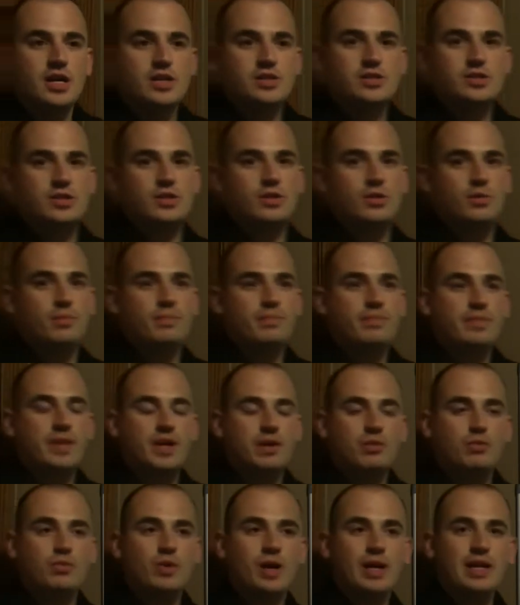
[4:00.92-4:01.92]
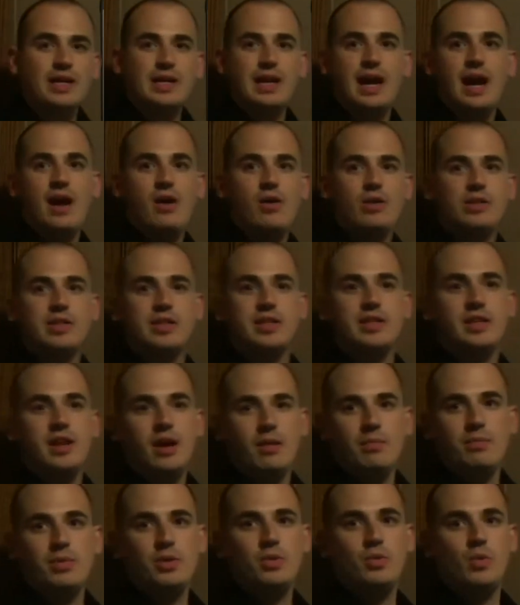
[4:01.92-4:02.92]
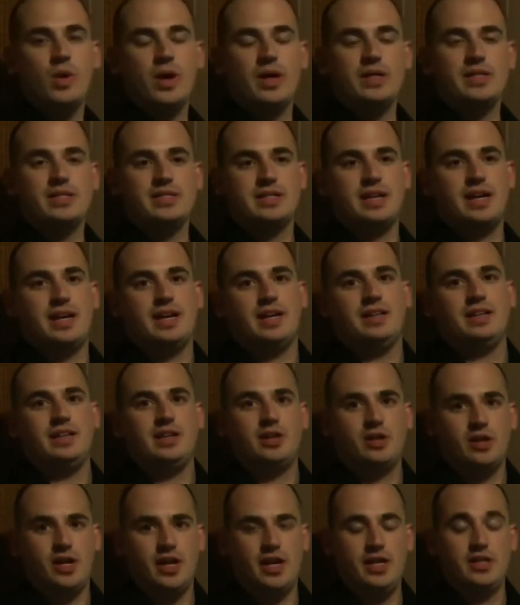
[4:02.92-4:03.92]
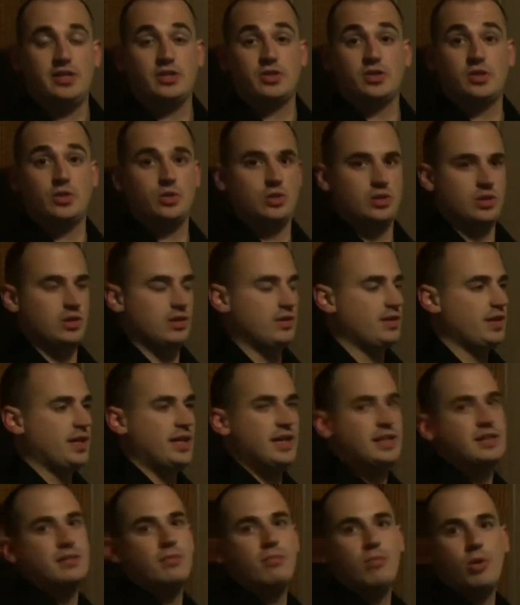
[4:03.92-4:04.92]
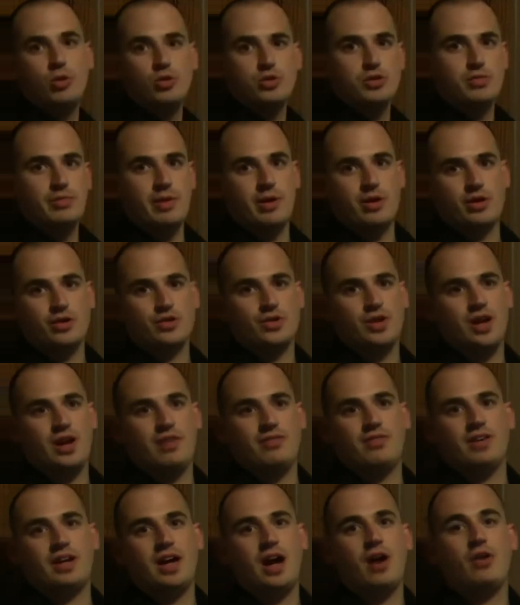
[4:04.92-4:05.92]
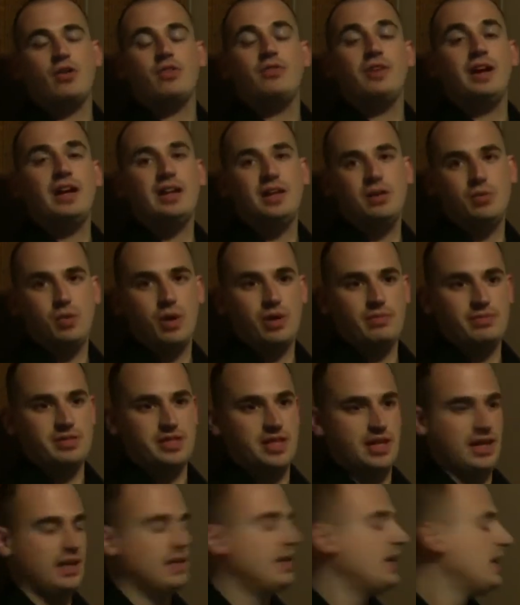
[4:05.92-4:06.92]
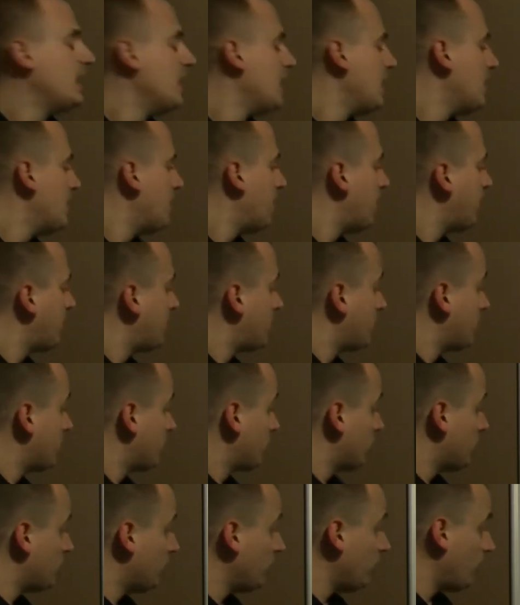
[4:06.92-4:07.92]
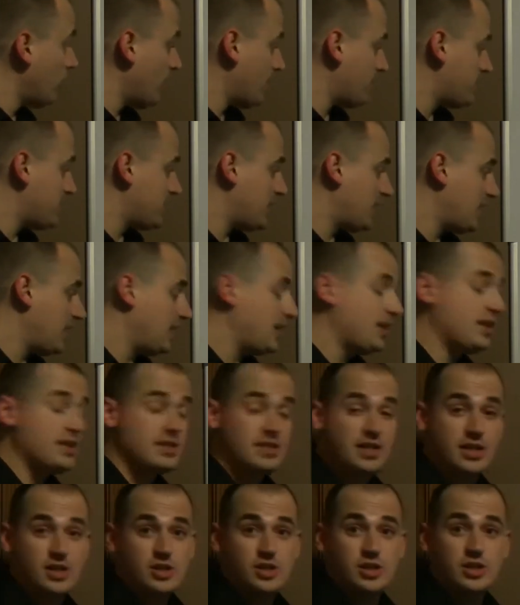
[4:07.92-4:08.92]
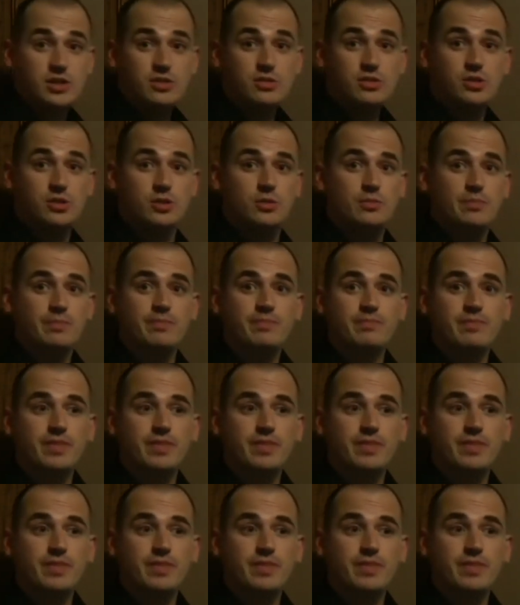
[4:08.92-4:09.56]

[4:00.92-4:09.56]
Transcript: So right now, the #1 site on the internet is Google. They get the most amount of traffic out of any website. But the #2 website is actually YouTube.